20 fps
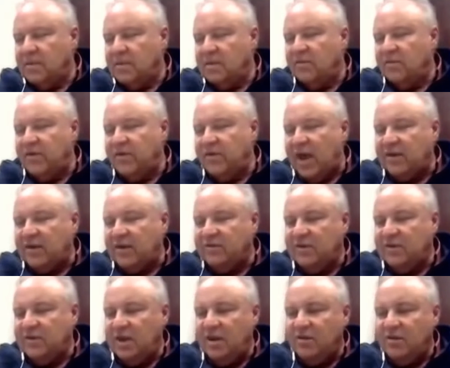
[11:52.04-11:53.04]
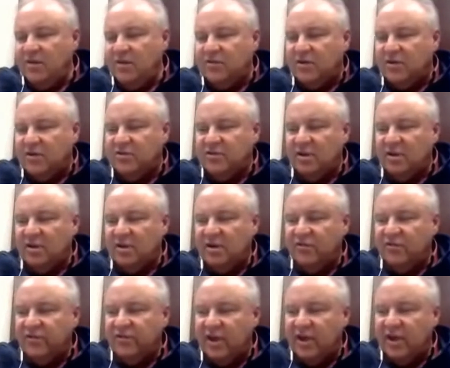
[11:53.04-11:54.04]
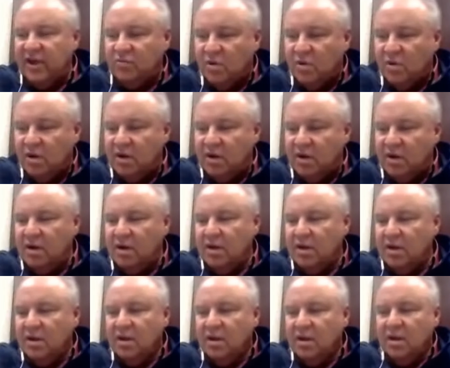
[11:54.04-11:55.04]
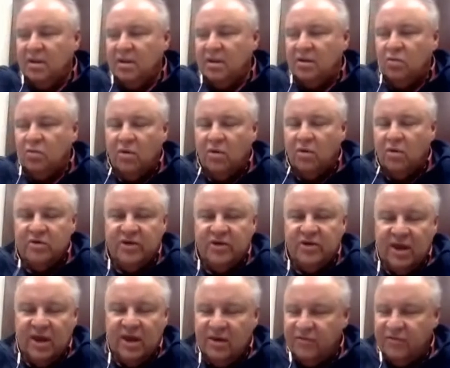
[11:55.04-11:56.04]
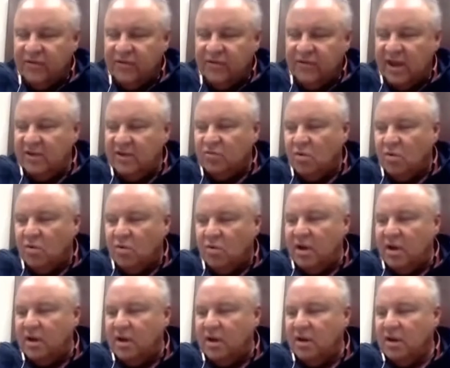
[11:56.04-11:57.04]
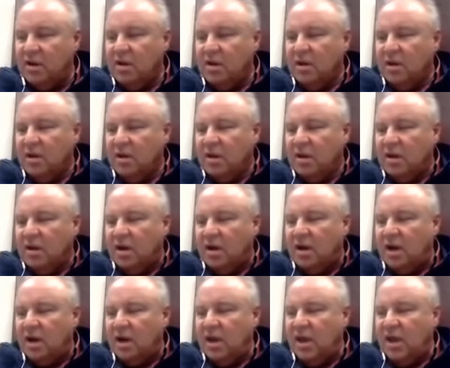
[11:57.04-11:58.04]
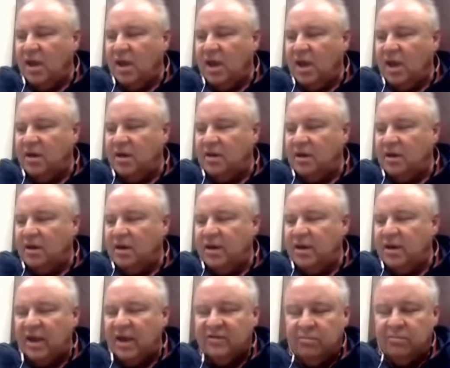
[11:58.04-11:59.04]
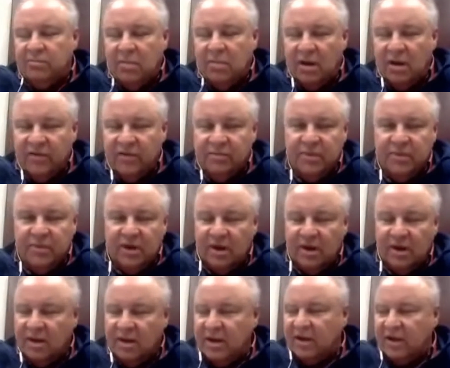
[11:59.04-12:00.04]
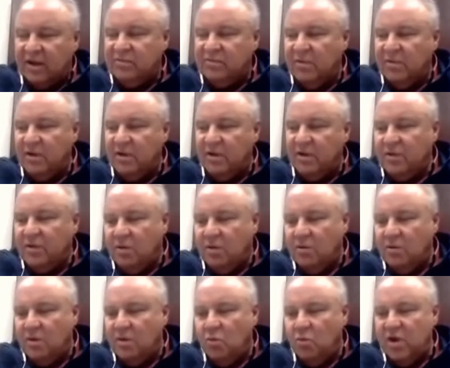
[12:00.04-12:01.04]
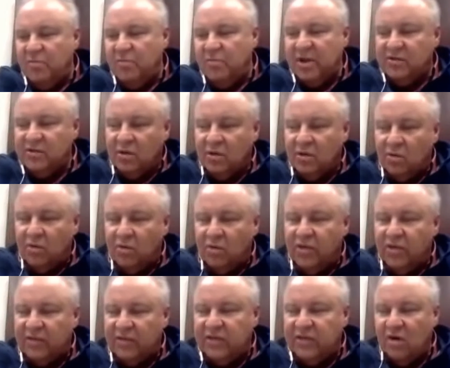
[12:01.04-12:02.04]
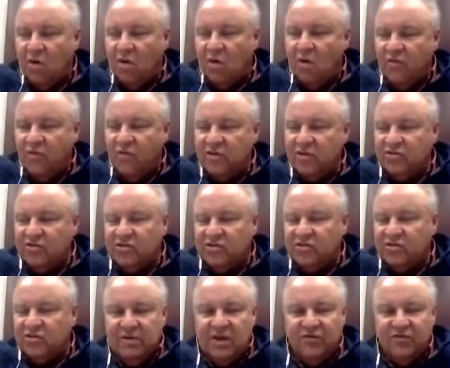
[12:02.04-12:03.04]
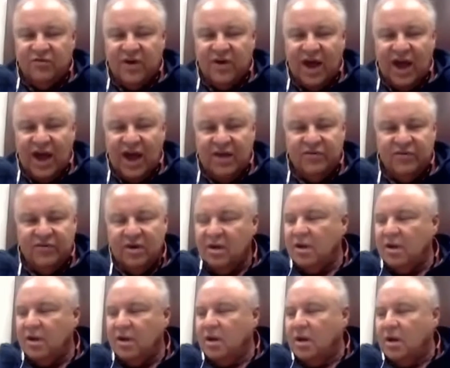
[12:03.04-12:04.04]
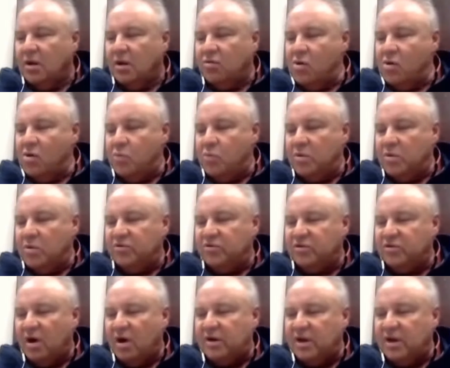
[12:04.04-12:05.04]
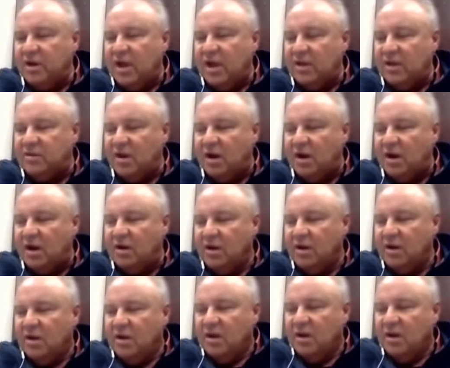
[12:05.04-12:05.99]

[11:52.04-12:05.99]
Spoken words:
The vaccines, they're still in phase 1. They're towards the end of phase 1. And next month, beginning of next month, we've been told that the over 75 group will start to get their